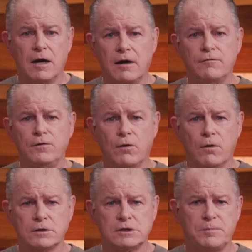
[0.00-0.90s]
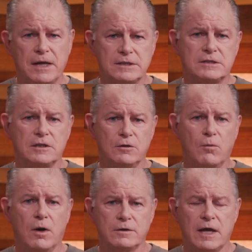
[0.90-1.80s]
of your space that you
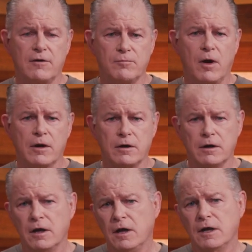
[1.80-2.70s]
want to have monitored.